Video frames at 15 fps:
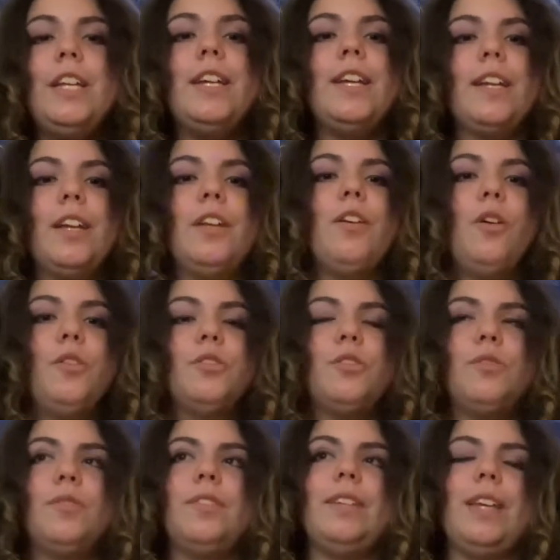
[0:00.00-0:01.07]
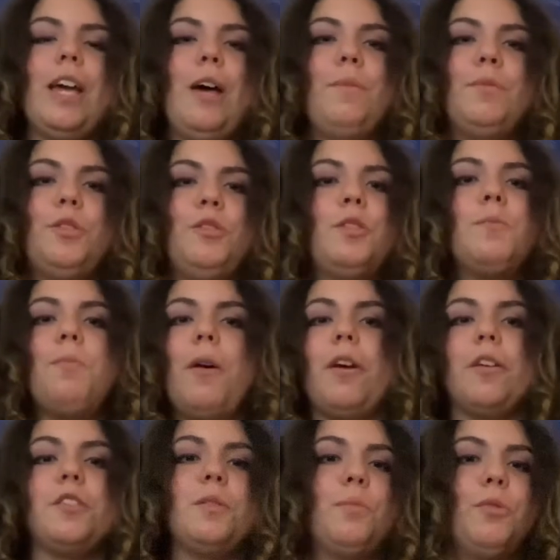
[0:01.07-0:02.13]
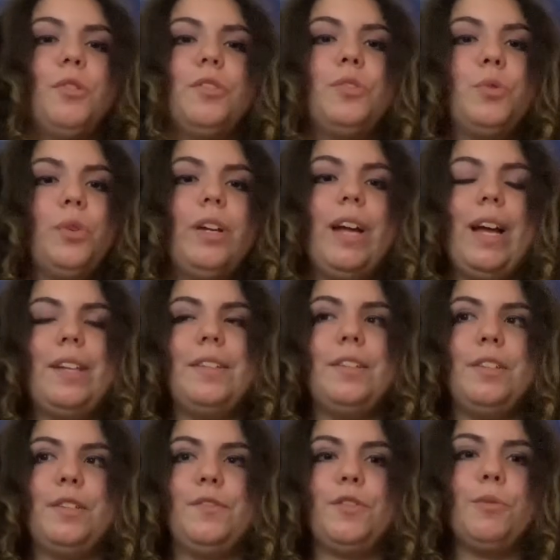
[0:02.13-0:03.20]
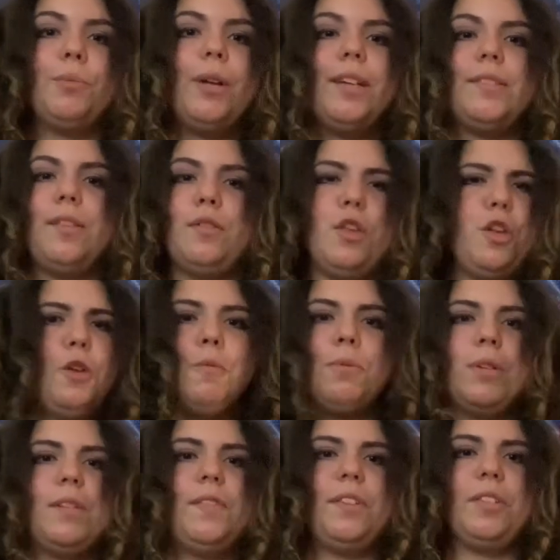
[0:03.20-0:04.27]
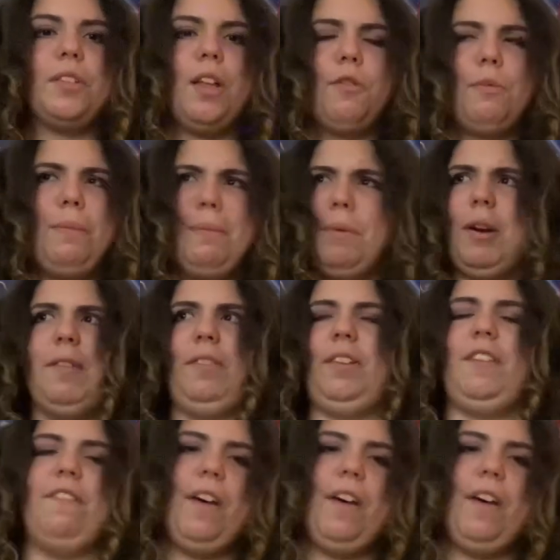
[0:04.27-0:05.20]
it can also really help to spark some more story ideas for places that you previously thought would be perfectly